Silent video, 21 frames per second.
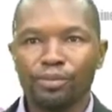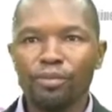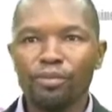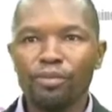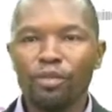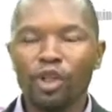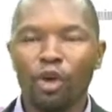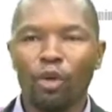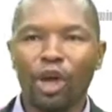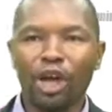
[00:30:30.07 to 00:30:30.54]

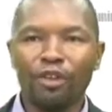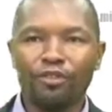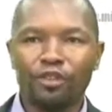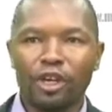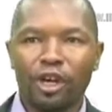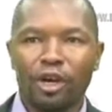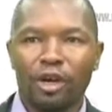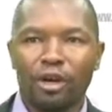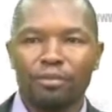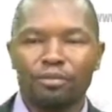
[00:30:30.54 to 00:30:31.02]
We have
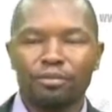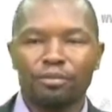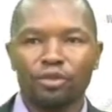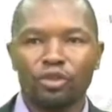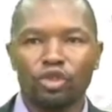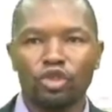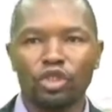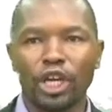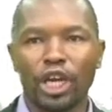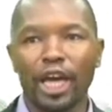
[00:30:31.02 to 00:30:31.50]
come
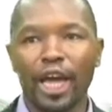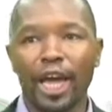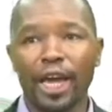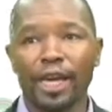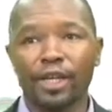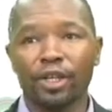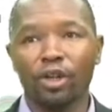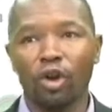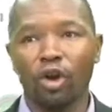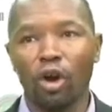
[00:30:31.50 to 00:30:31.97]
to the
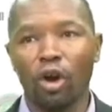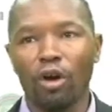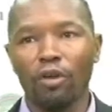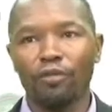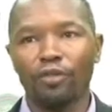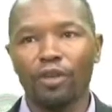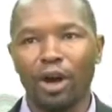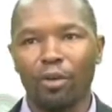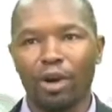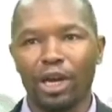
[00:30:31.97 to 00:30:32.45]
end
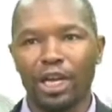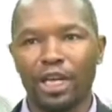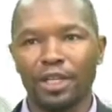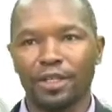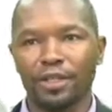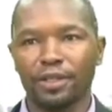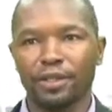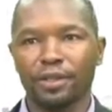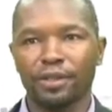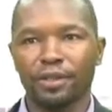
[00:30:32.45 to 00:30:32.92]
of our
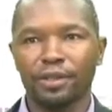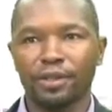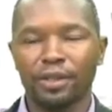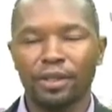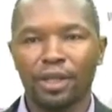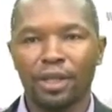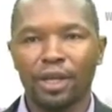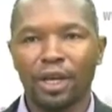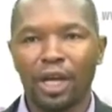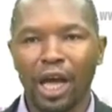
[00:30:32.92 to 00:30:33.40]
lesson.
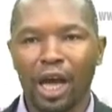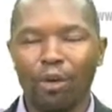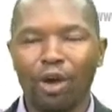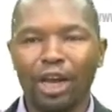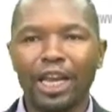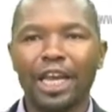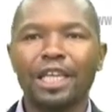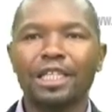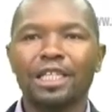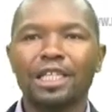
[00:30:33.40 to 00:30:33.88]
Our
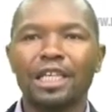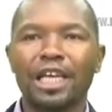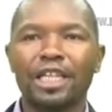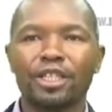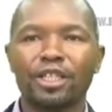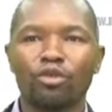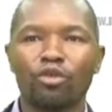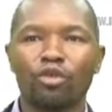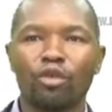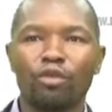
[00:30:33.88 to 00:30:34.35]
next
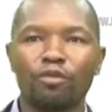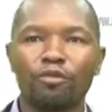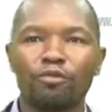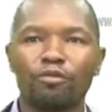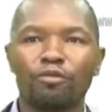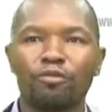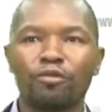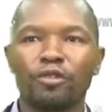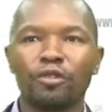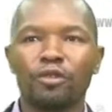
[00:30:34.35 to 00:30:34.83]
lesson
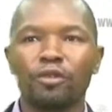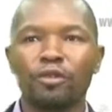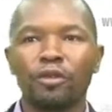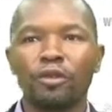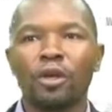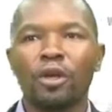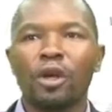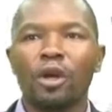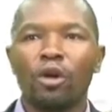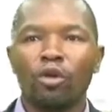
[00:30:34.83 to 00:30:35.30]

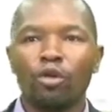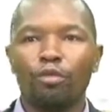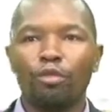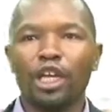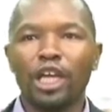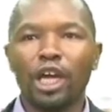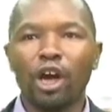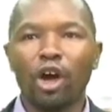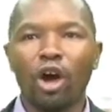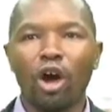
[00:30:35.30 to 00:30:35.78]
will
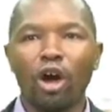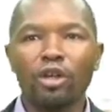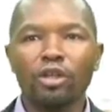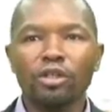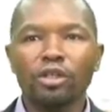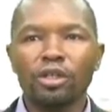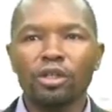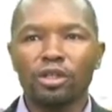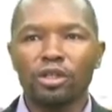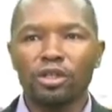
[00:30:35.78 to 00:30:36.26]
be
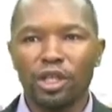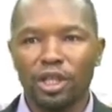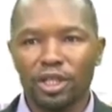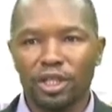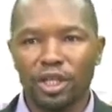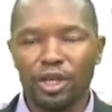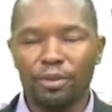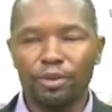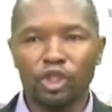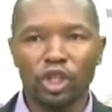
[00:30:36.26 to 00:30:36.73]
on
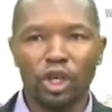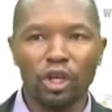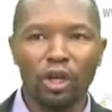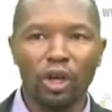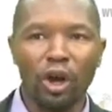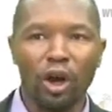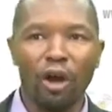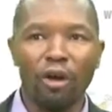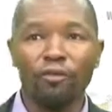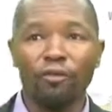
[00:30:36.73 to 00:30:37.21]
description
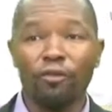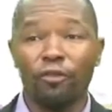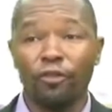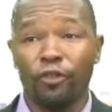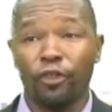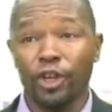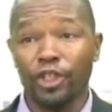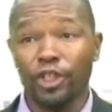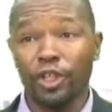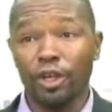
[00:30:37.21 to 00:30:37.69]
of
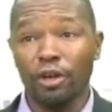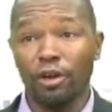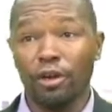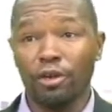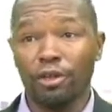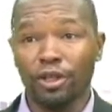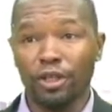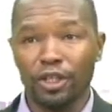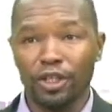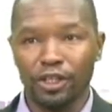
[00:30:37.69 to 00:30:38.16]

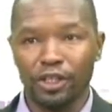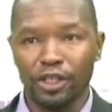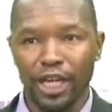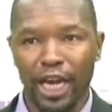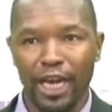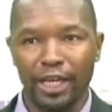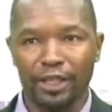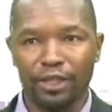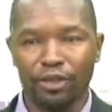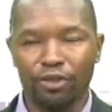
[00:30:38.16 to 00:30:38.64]
fossils
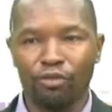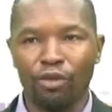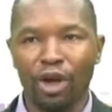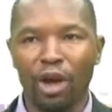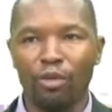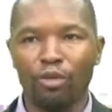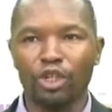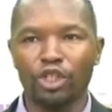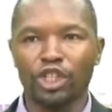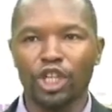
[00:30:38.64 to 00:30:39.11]
10,
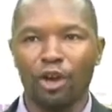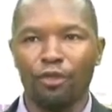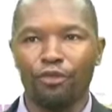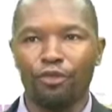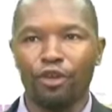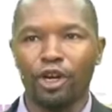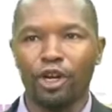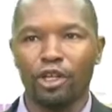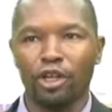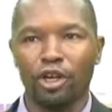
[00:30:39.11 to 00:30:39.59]
where we shall
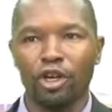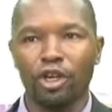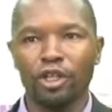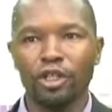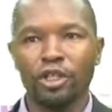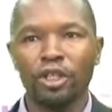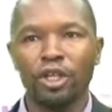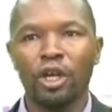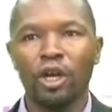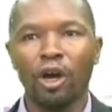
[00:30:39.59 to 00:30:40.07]

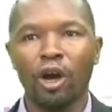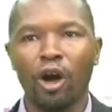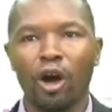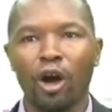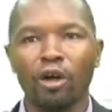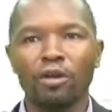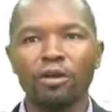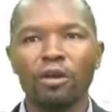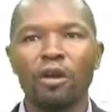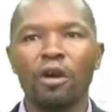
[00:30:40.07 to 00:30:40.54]
focus
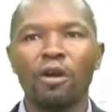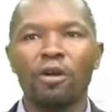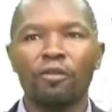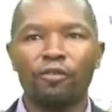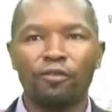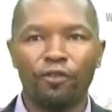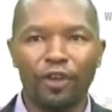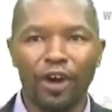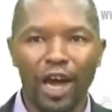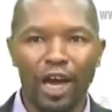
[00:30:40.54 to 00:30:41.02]
on
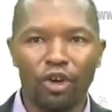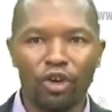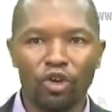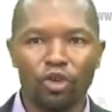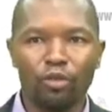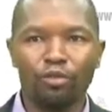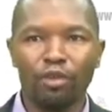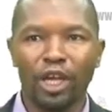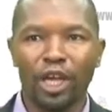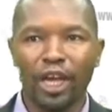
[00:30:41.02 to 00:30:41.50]

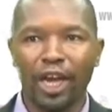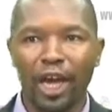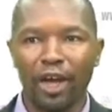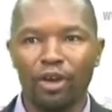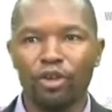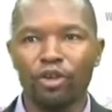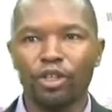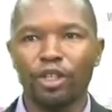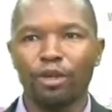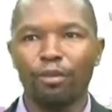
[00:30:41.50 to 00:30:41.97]
phylum
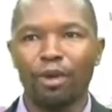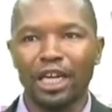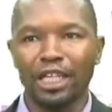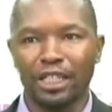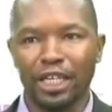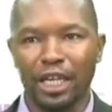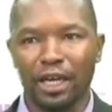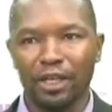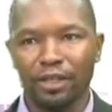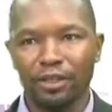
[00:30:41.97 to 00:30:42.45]
echinoid
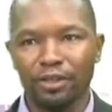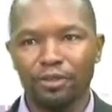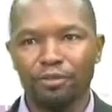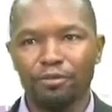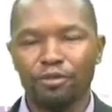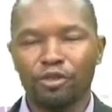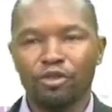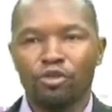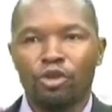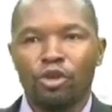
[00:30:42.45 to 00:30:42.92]
matter.
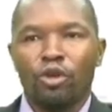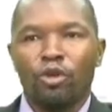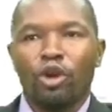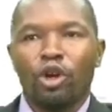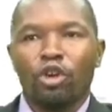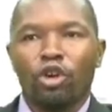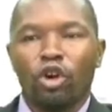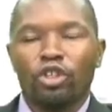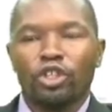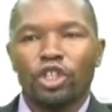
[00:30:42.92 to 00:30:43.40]
We
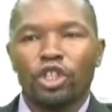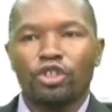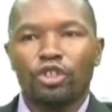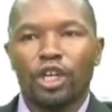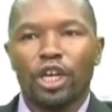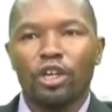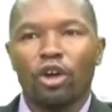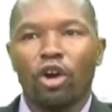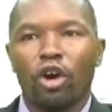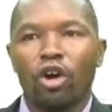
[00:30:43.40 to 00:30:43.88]
will
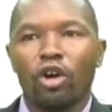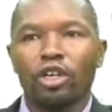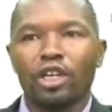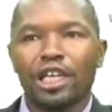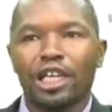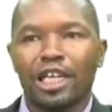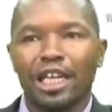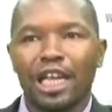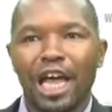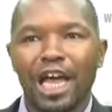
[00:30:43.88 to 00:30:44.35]
concentrate
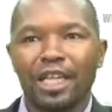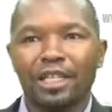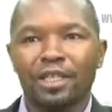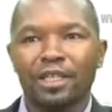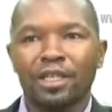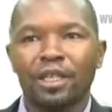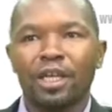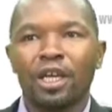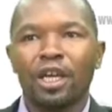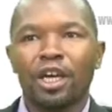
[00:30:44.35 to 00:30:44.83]
on
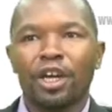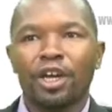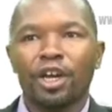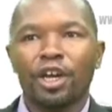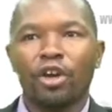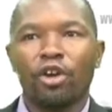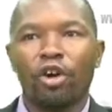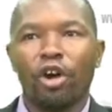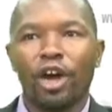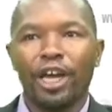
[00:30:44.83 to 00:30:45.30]
class
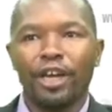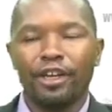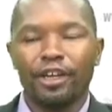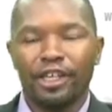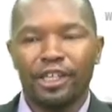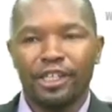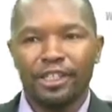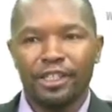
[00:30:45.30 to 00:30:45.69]
crinoid.